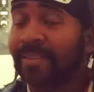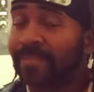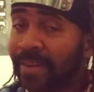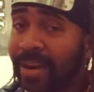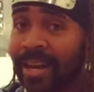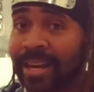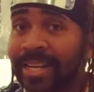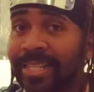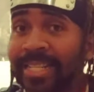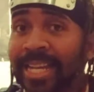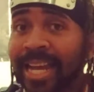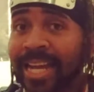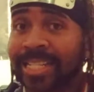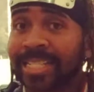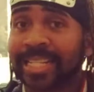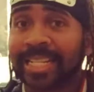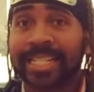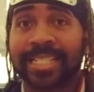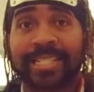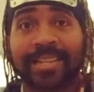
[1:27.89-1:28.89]
very
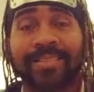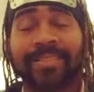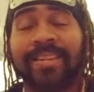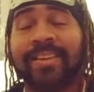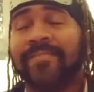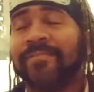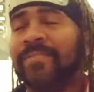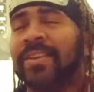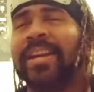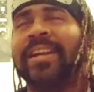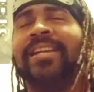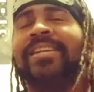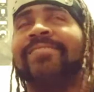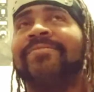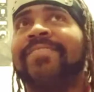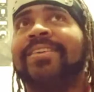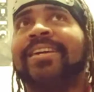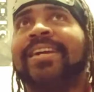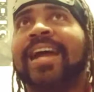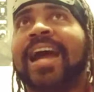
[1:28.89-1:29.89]
nostalgic and something very,
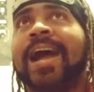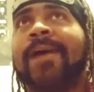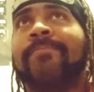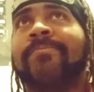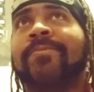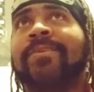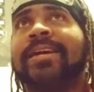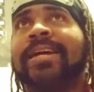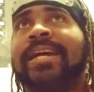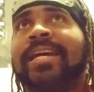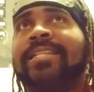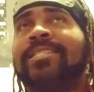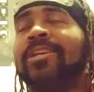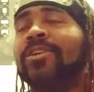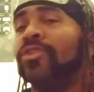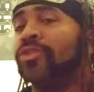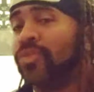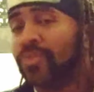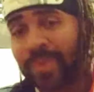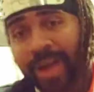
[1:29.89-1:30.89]
very high praise
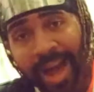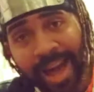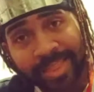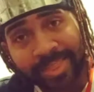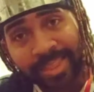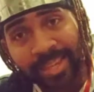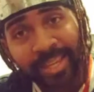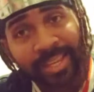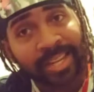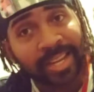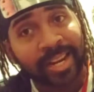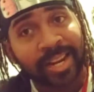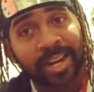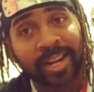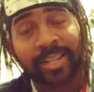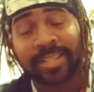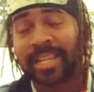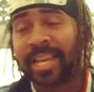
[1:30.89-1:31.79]
throughout the years,